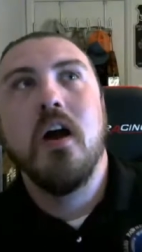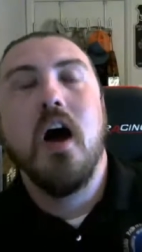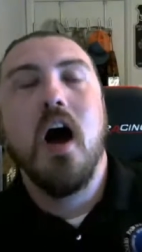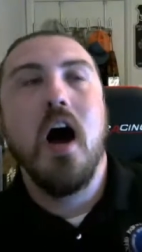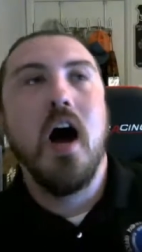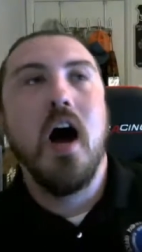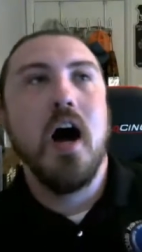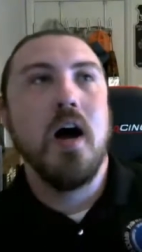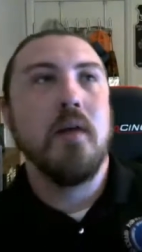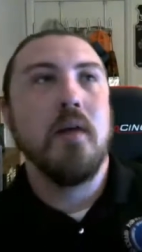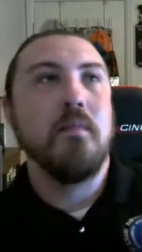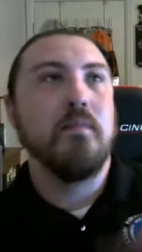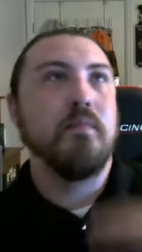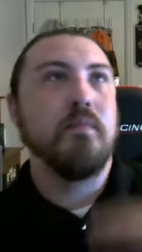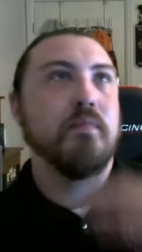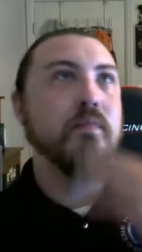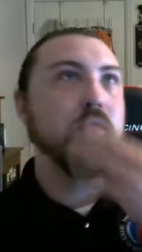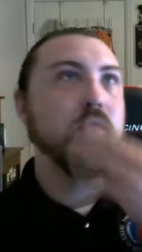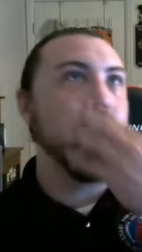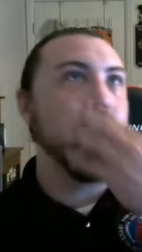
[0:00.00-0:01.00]
Um,
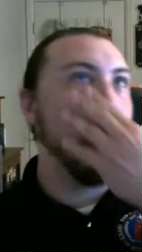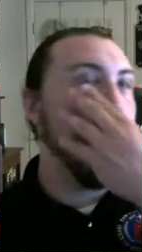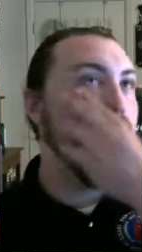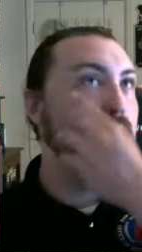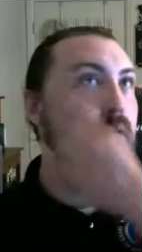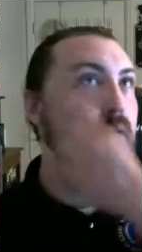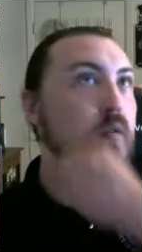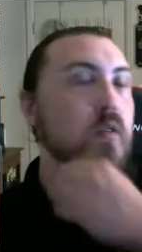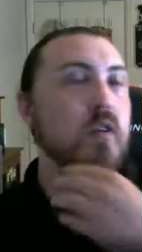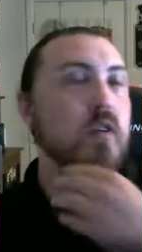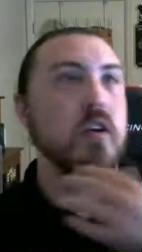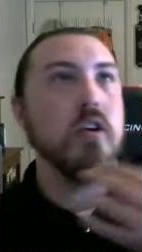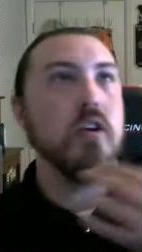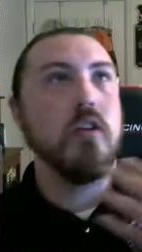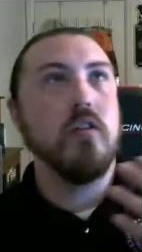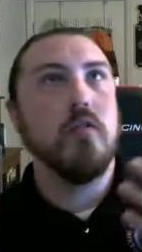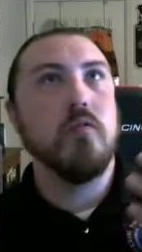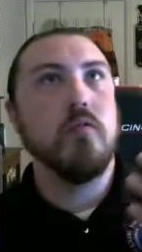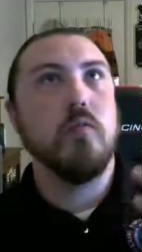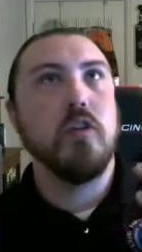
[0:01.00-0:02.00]
you know,
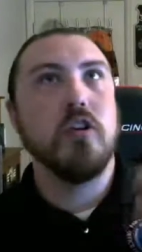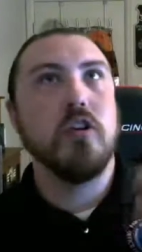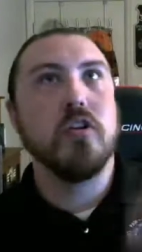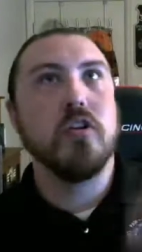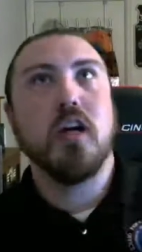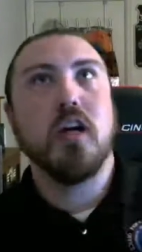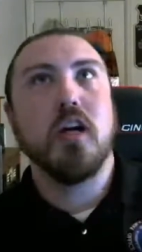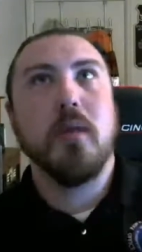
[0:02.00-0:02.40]
when you're talking